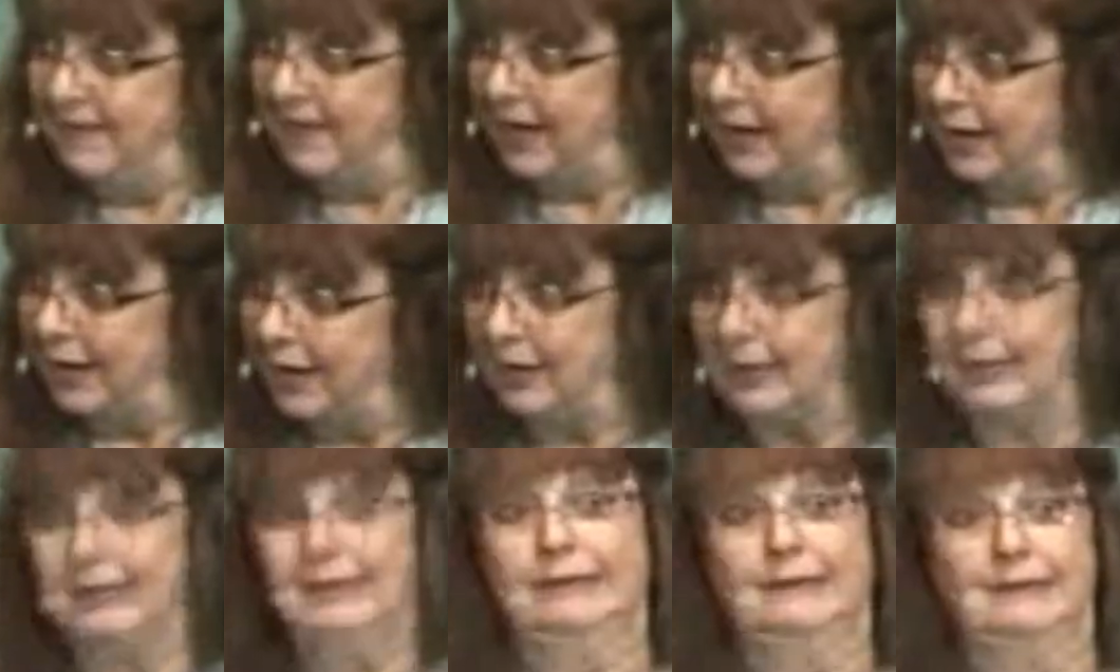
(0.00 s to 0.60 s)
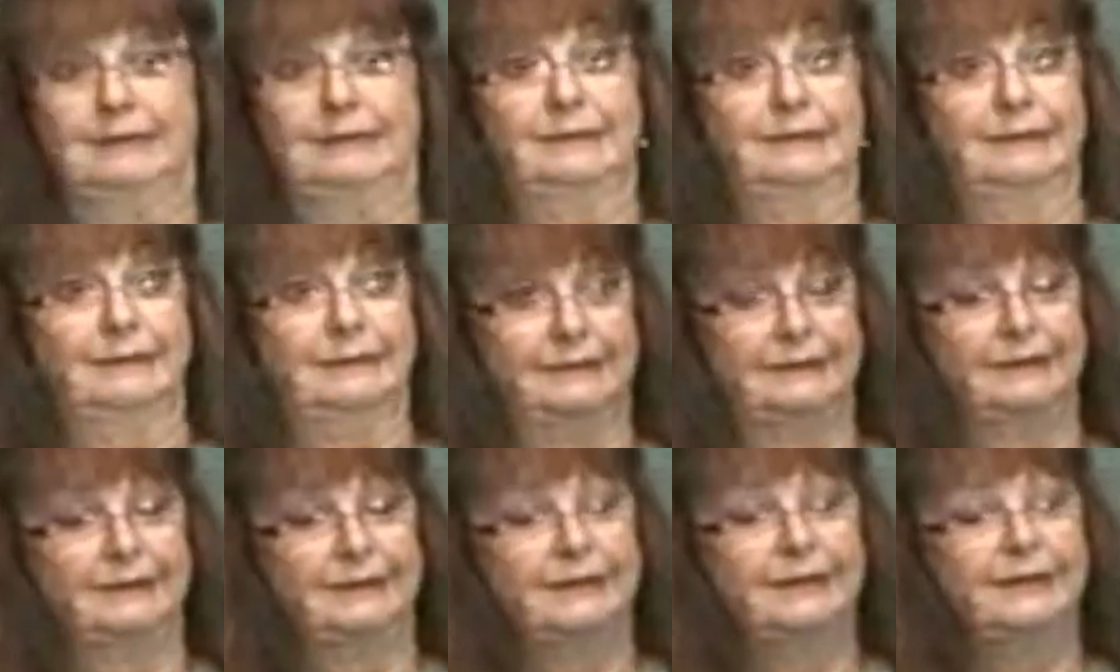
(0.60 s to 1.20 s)
there?
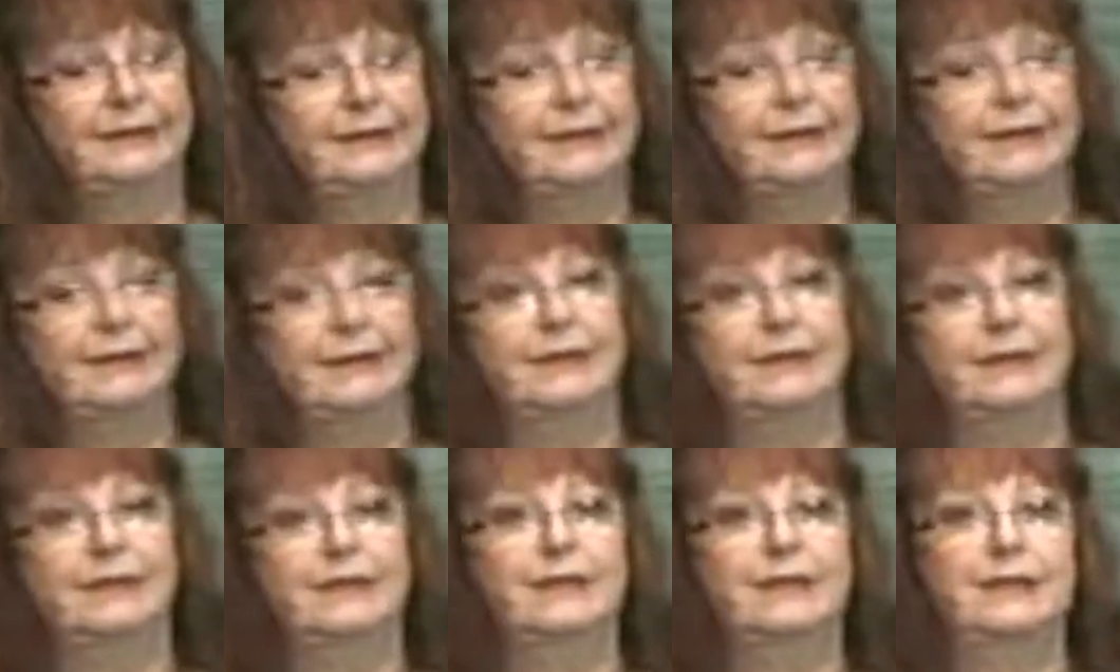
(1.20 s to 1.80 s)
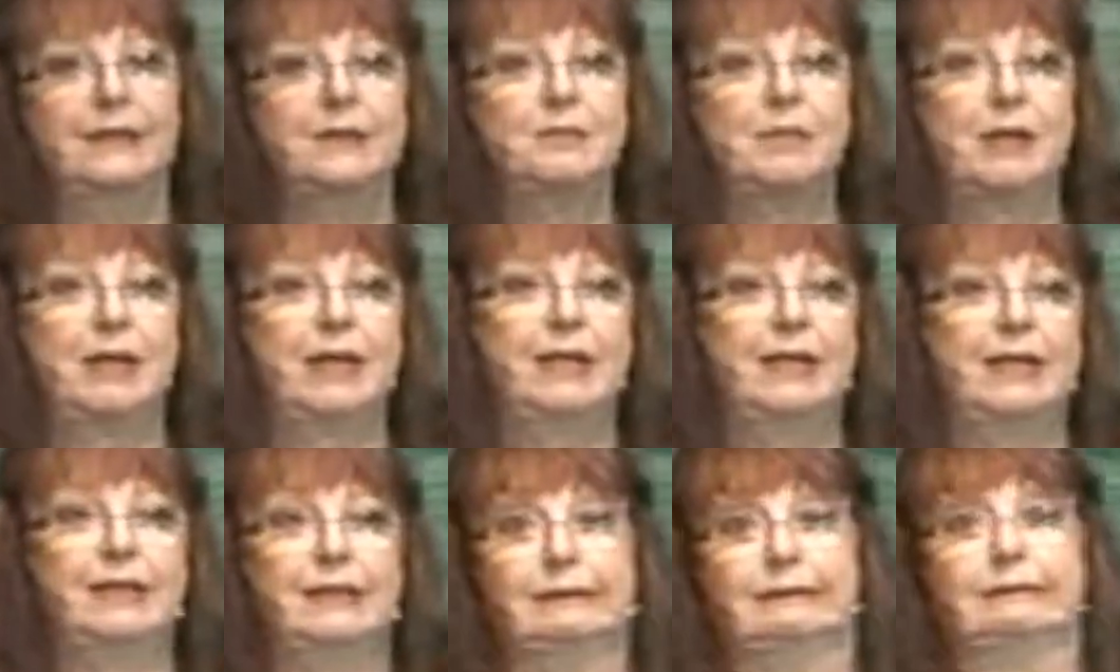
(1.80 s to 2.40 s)

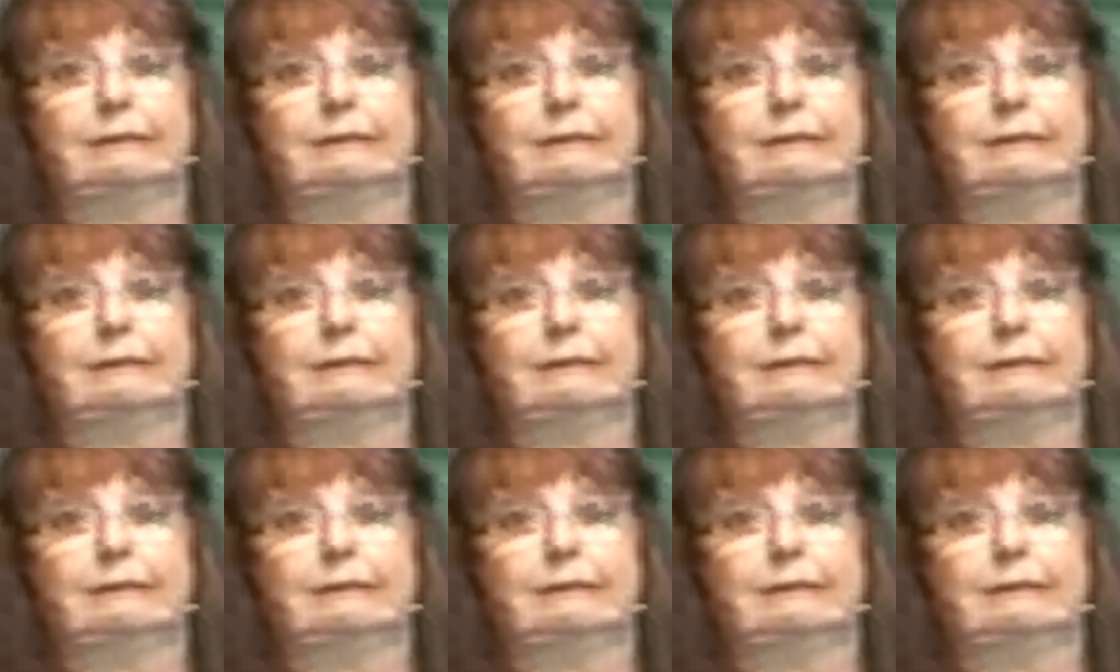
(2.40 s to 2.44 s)
But